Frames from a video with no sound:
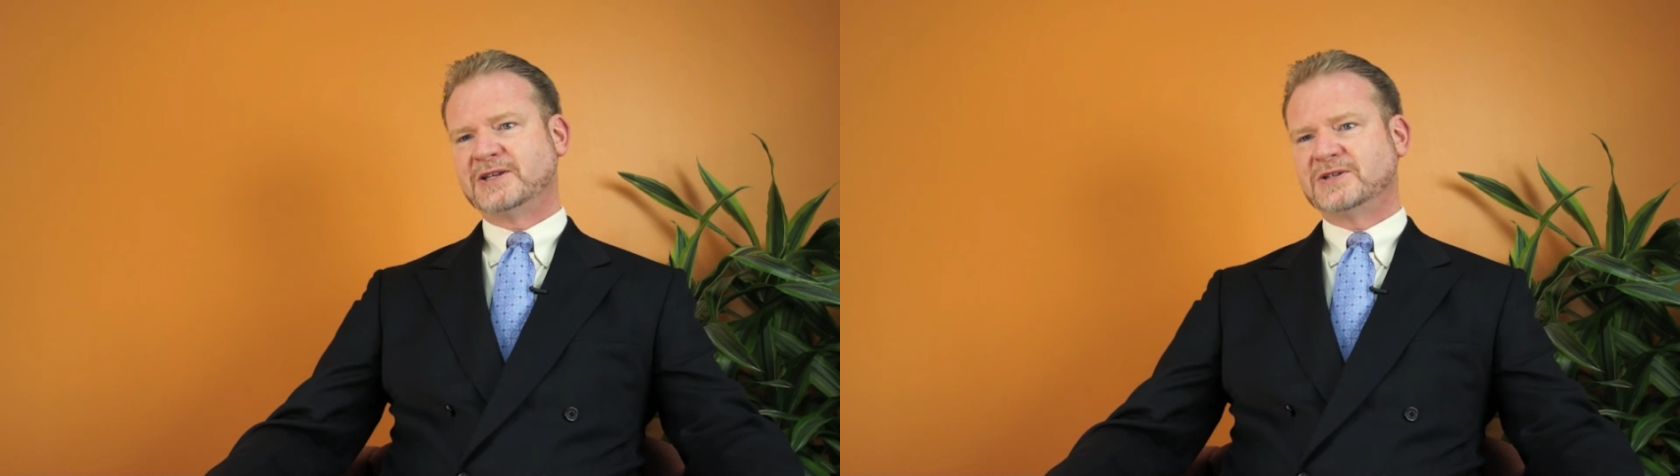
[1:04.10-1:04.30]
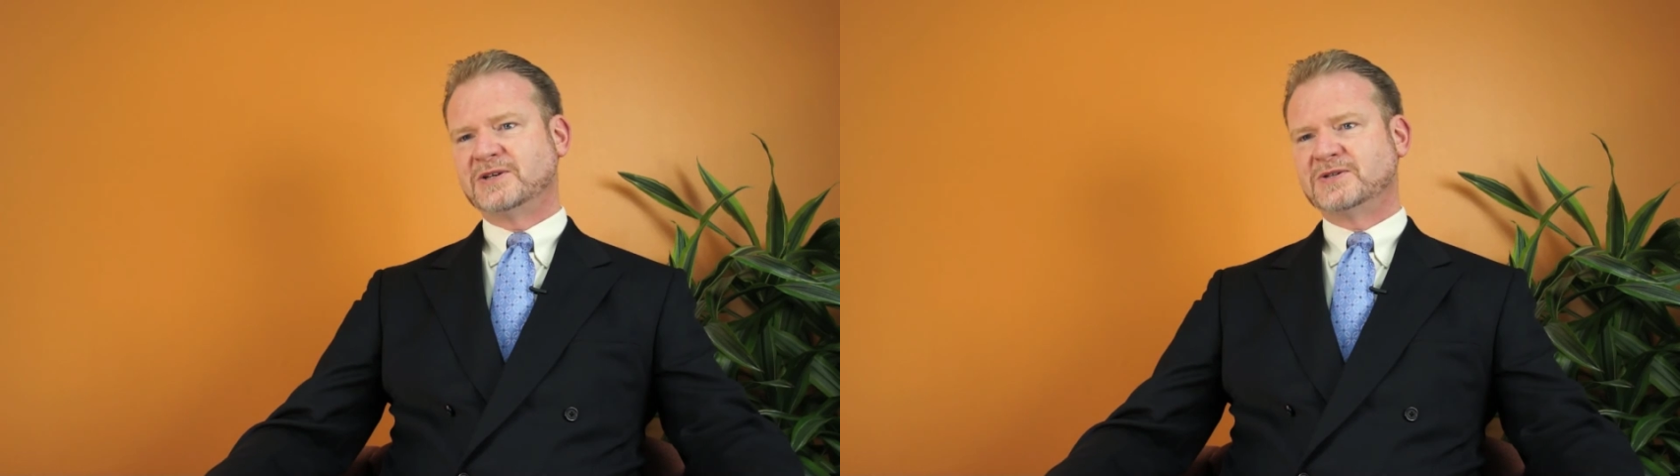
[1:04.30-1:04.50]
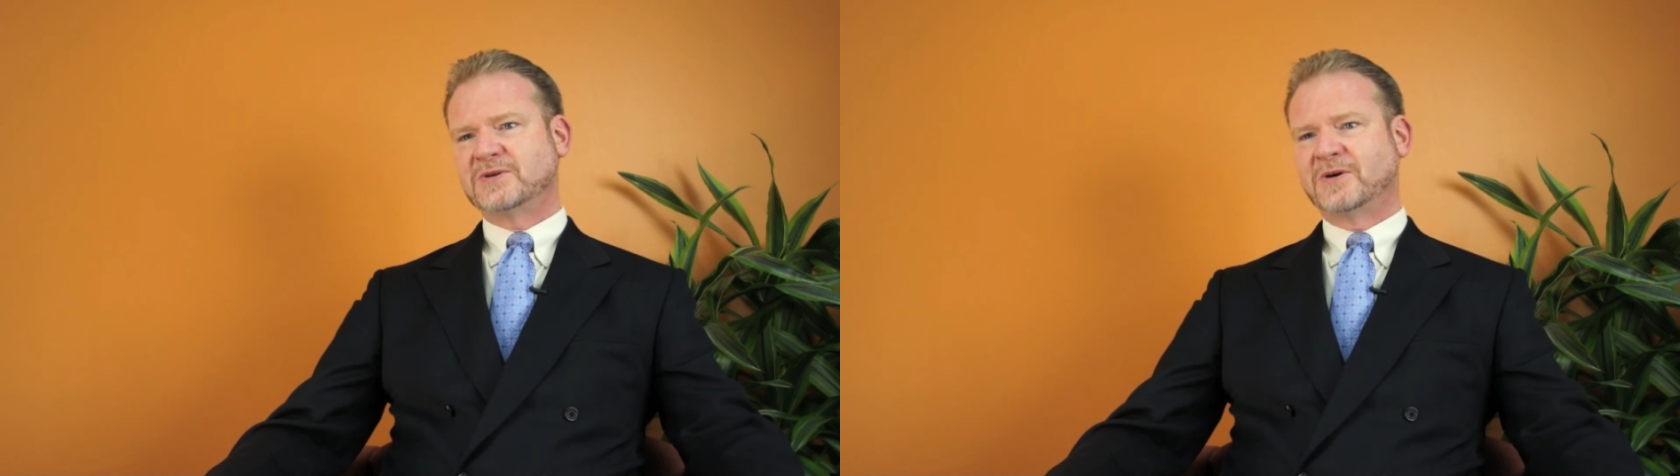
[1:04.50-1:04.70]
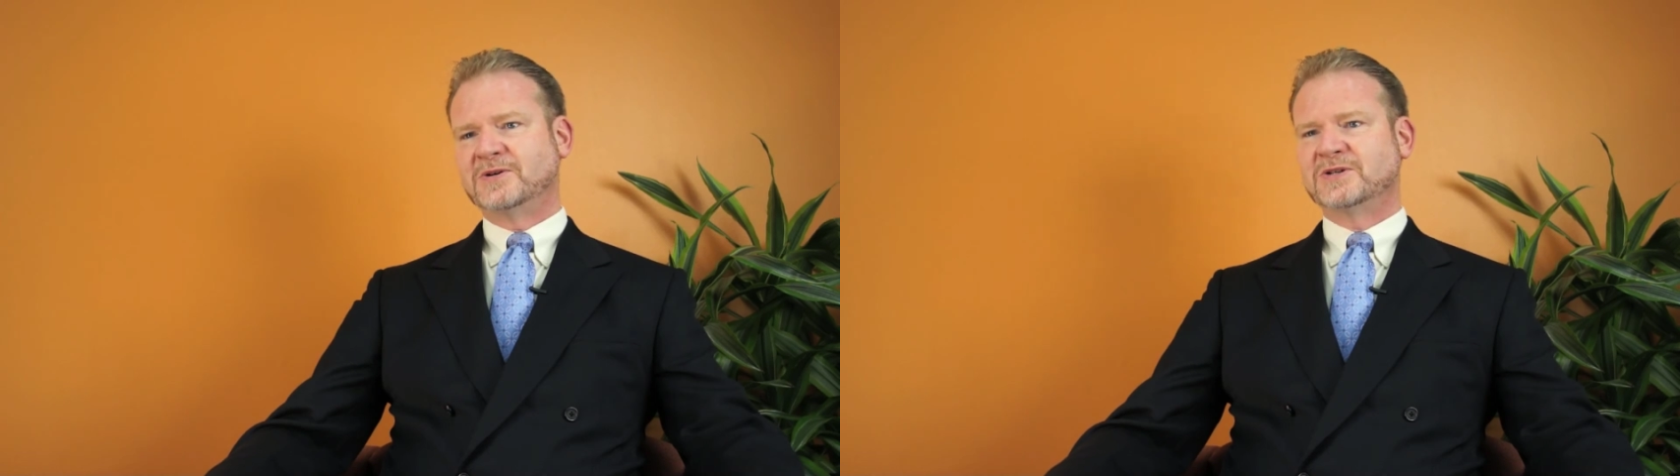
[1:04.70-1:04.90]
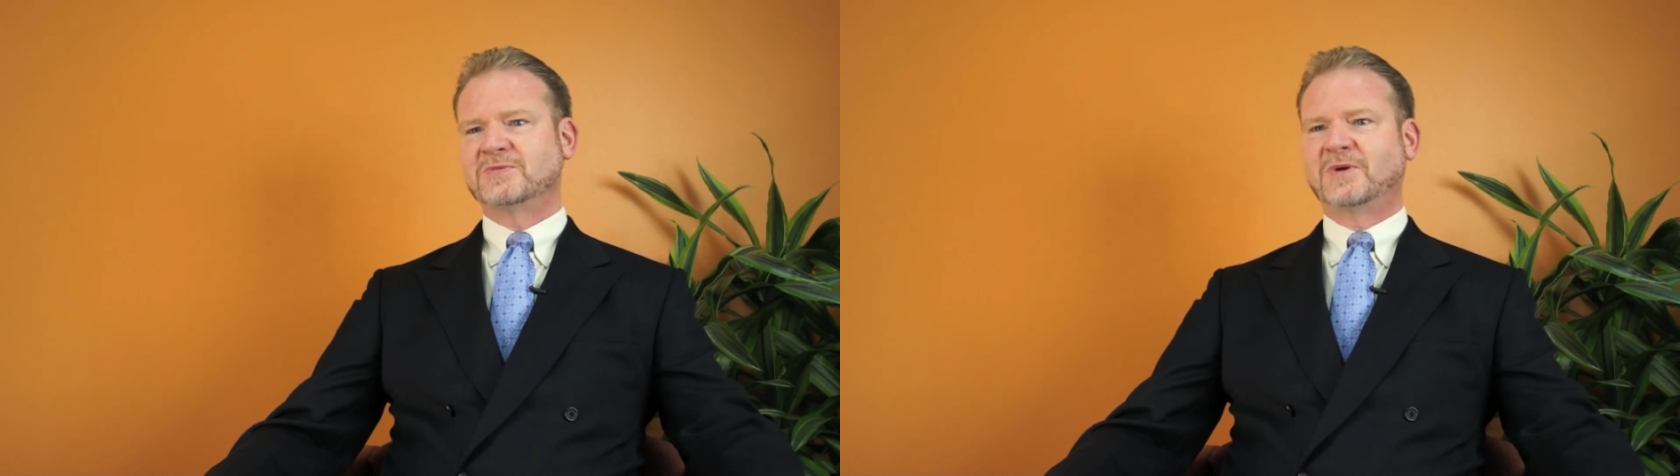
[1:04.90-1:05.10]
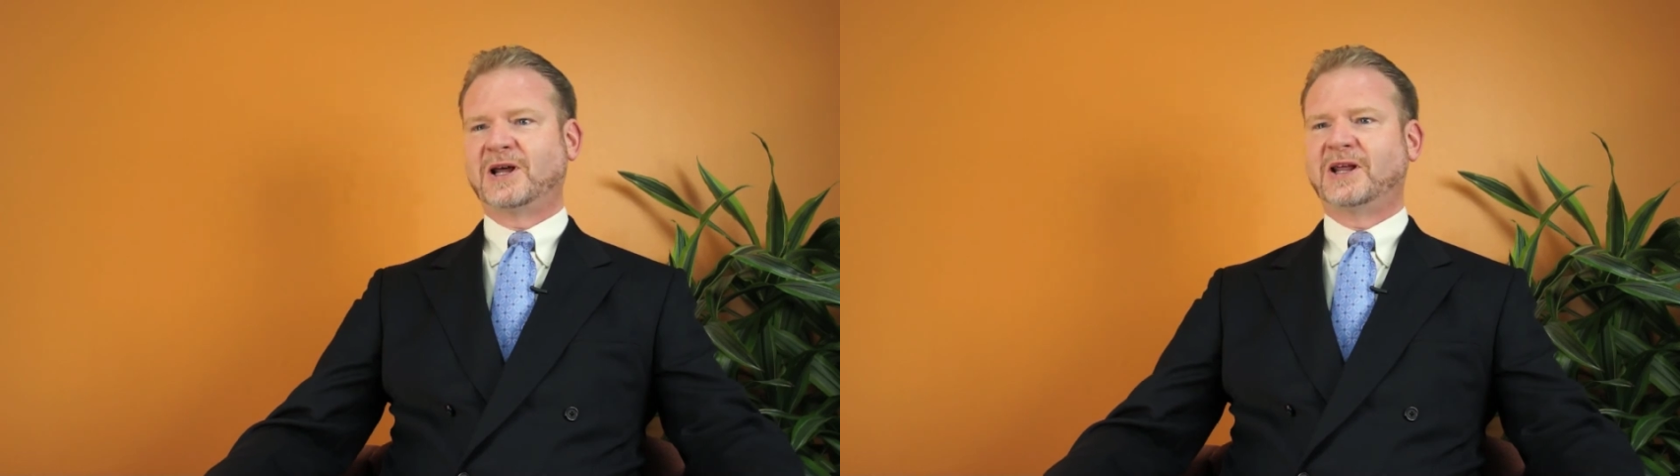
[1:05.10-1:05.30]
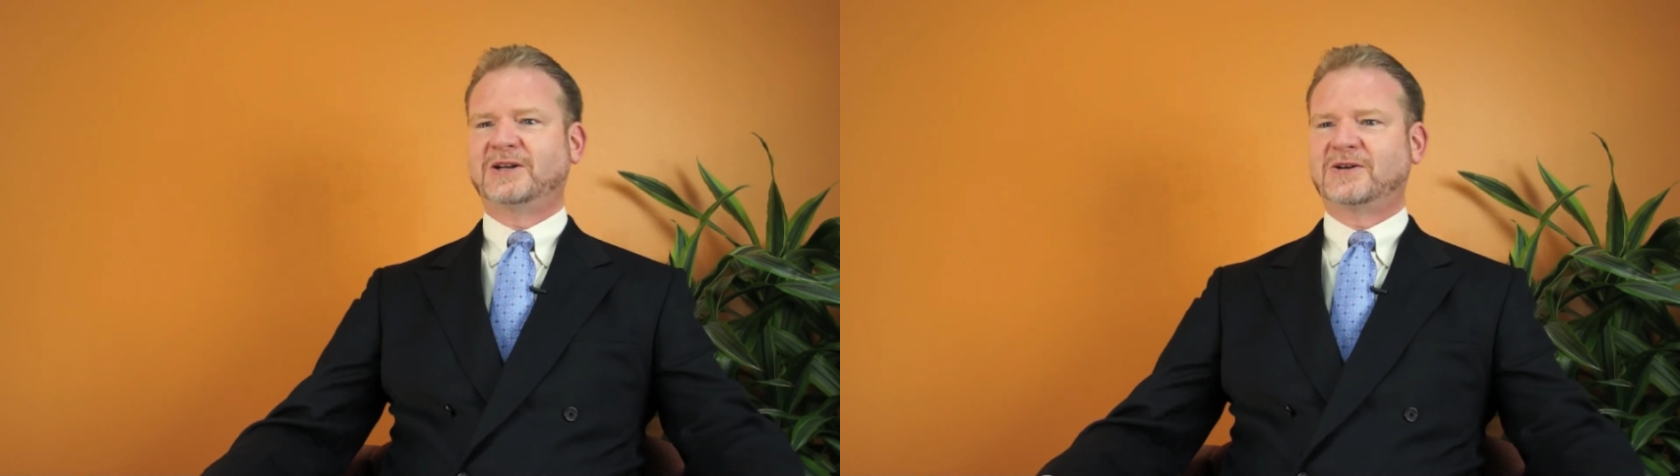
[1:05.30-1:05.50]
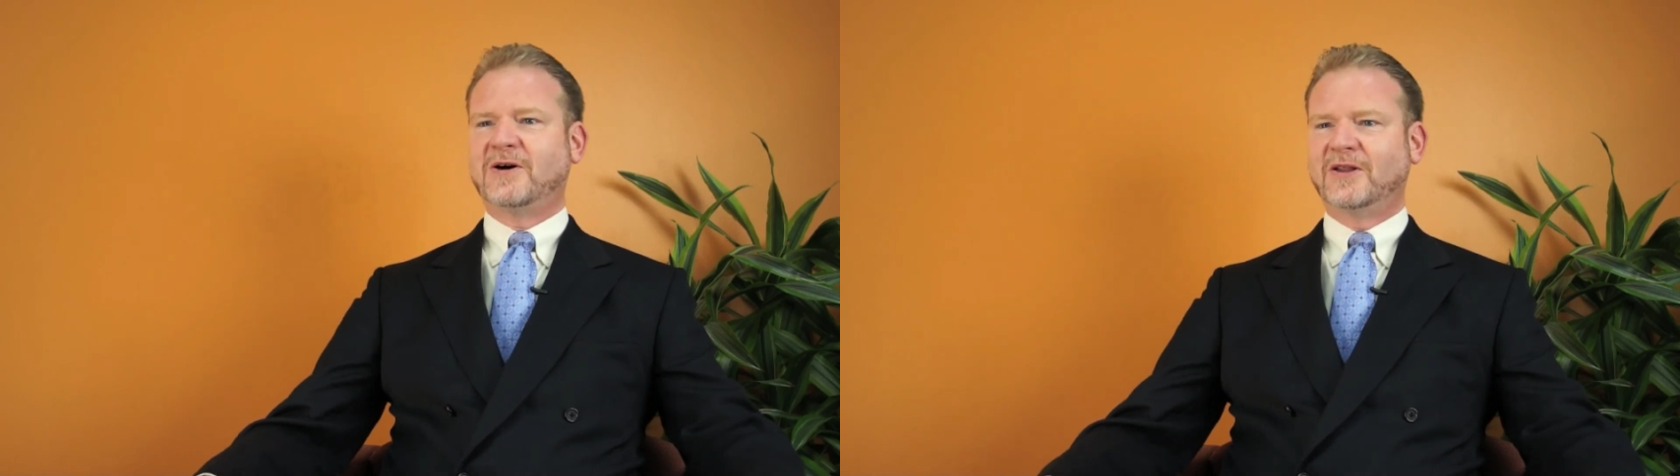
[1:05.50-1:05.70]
classes or just what I like to